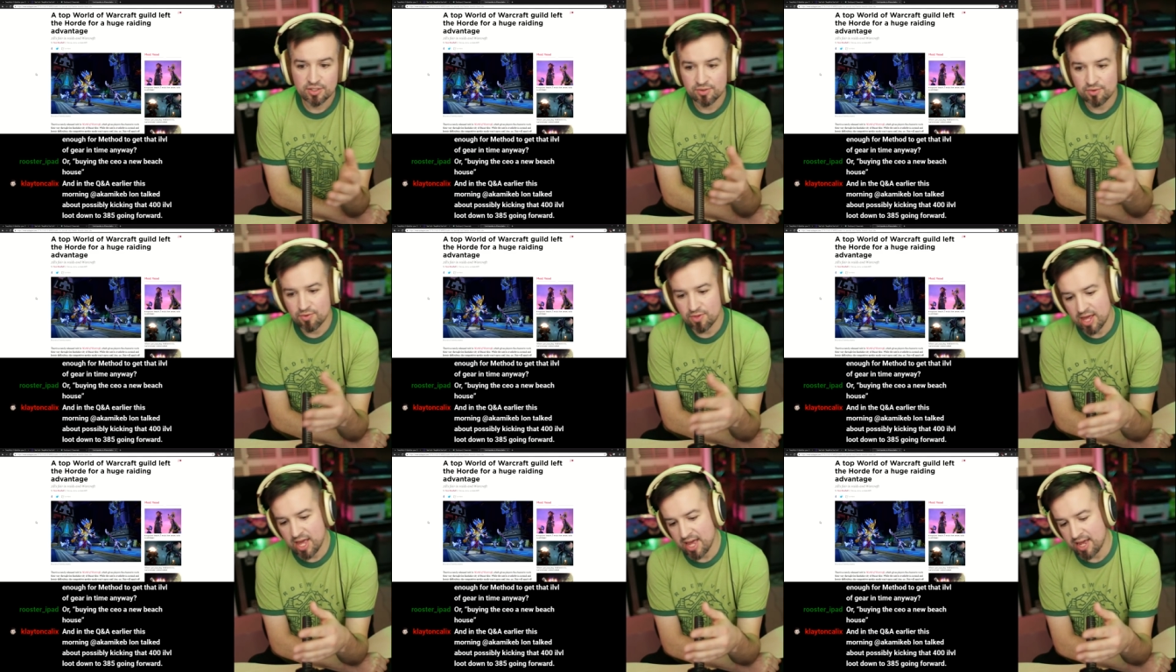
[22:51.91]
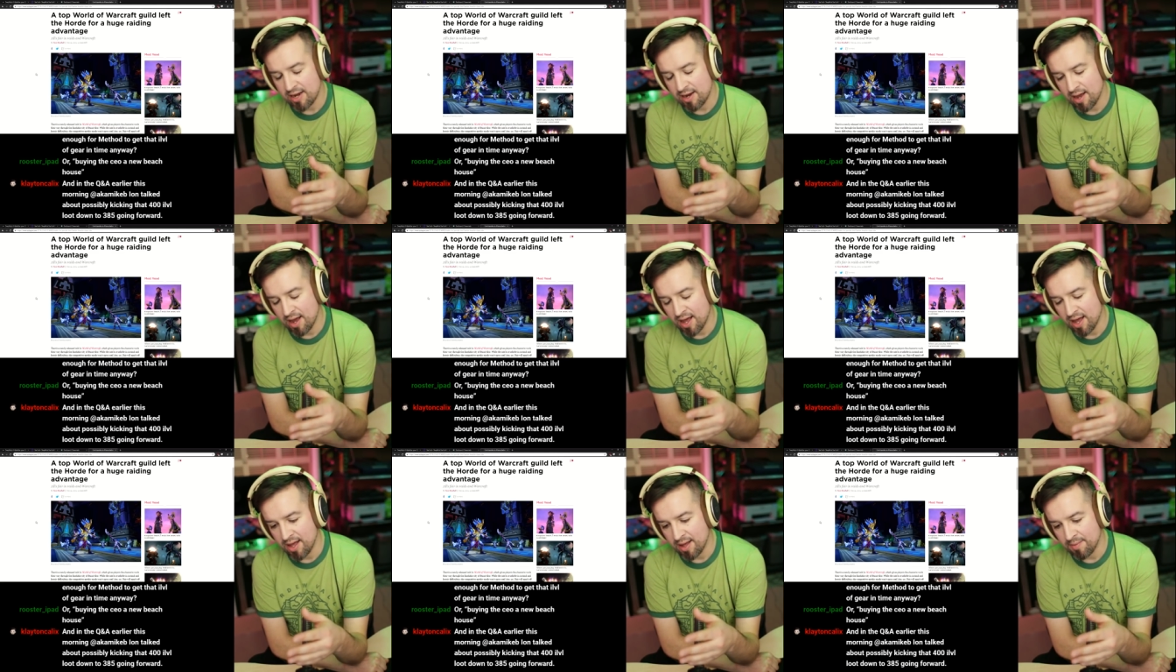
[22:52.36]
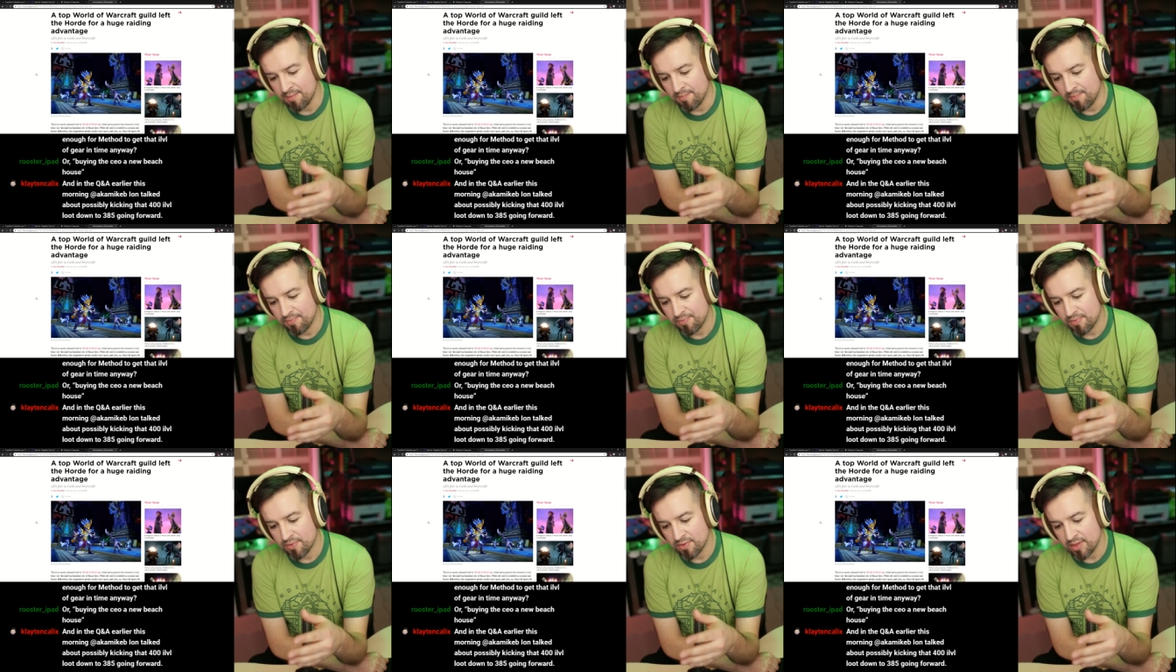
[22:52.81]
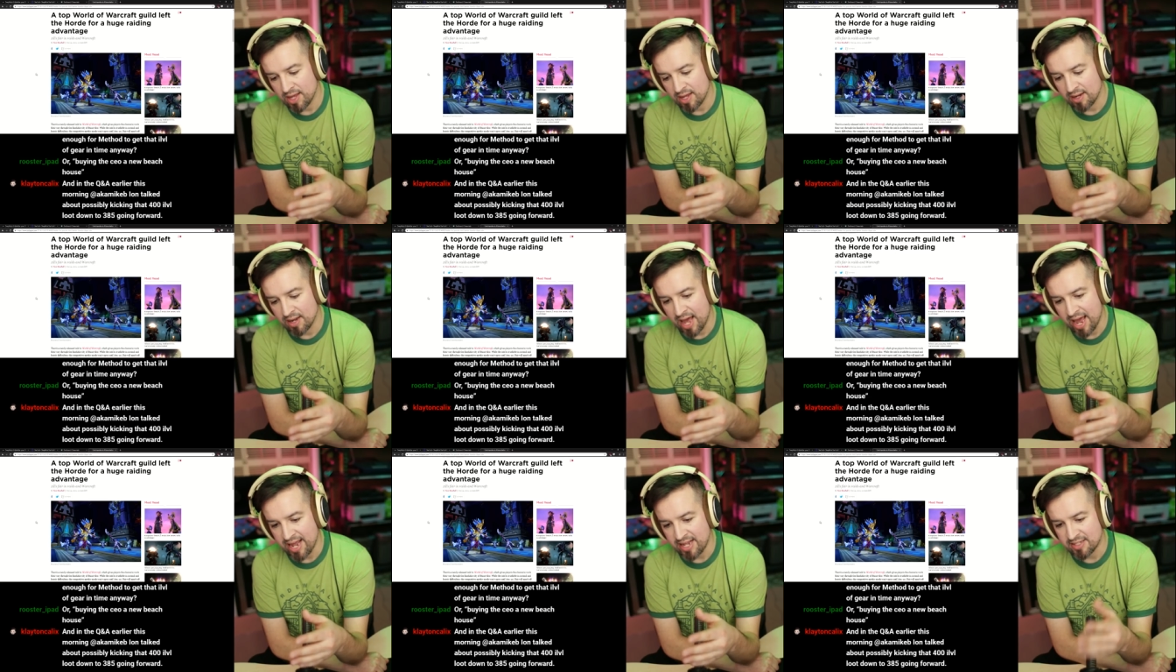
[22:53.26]
then the
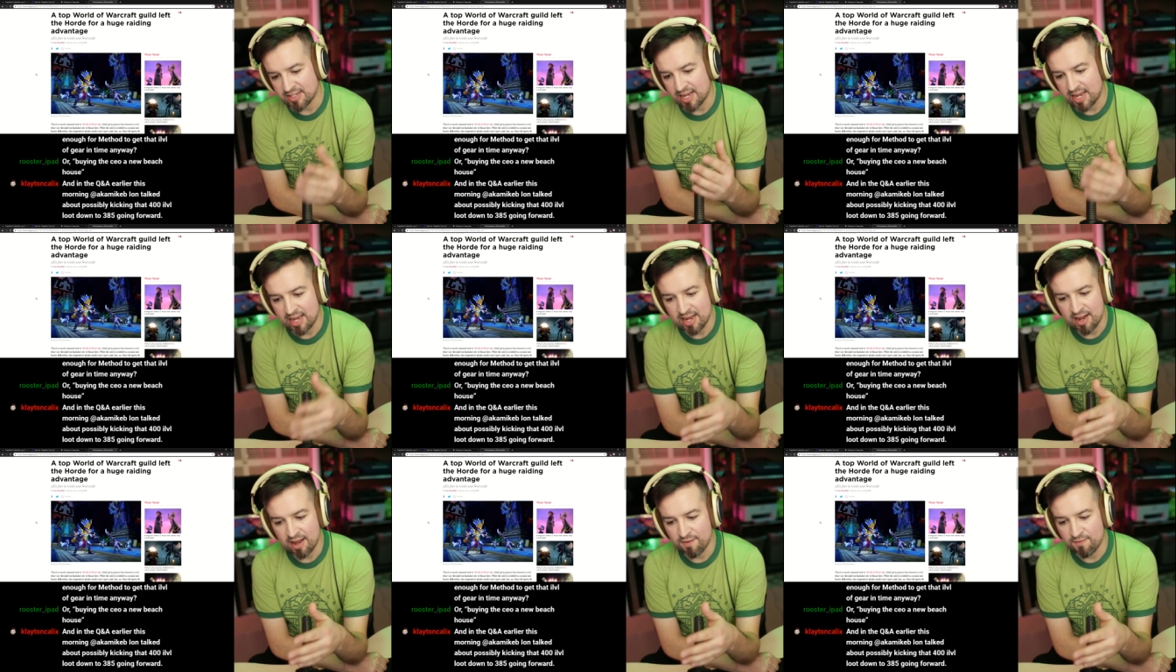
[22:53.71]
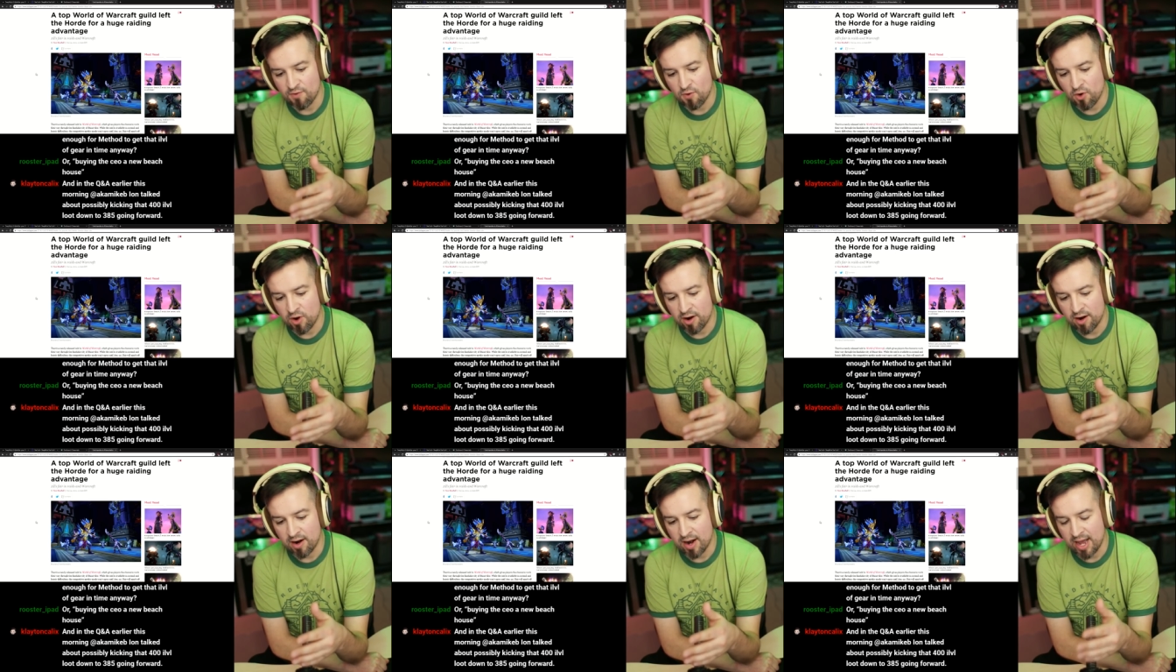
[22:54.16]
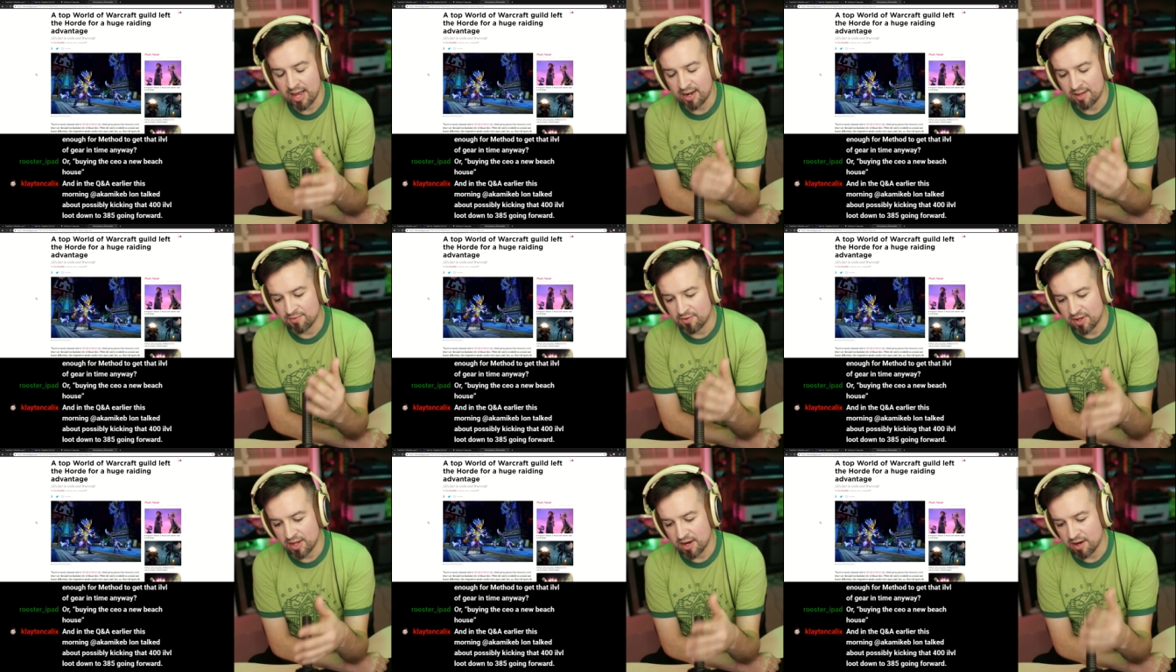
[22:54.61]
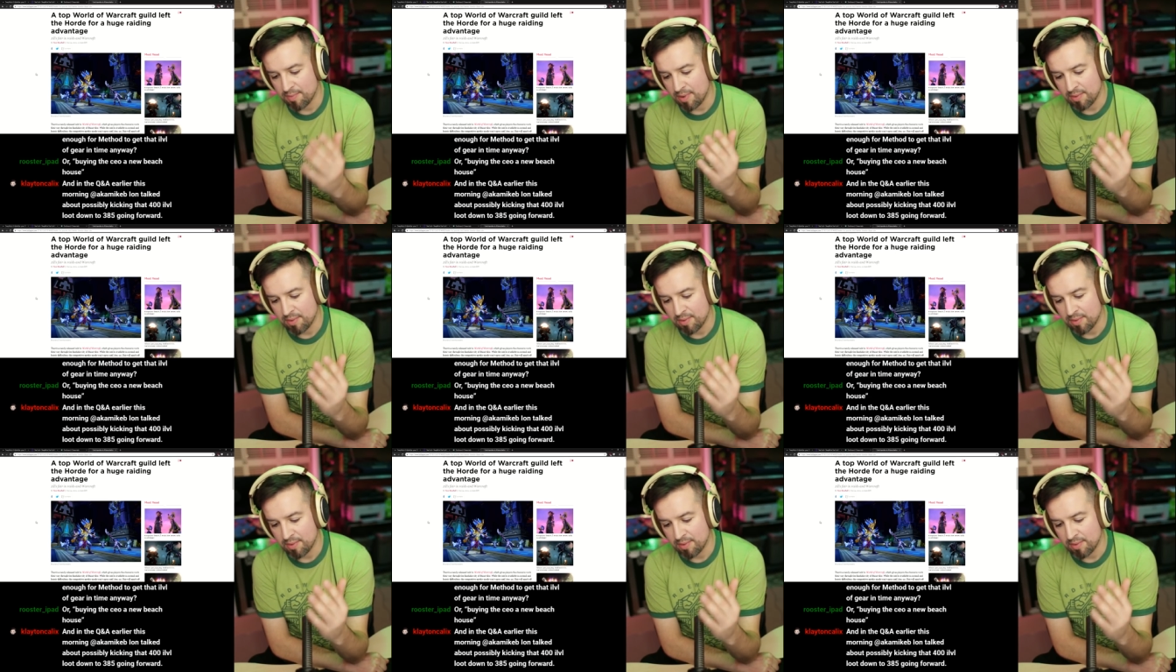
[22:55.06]
Alliance getting a 400 eye level gear,